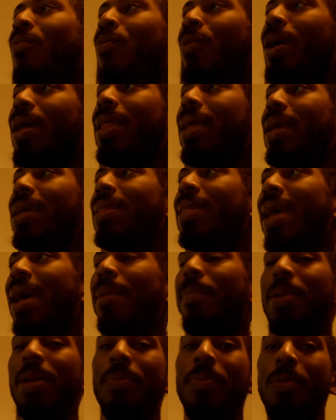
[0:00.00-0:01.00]
really,
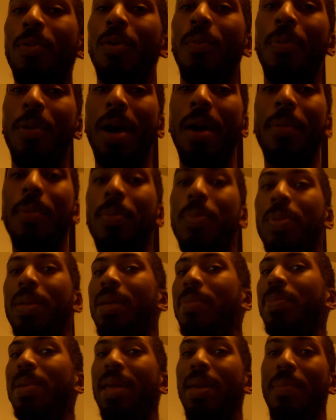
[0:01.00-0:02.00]
that people will
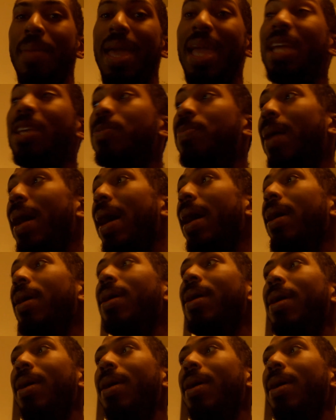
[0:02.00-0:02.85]
probably be amazed by.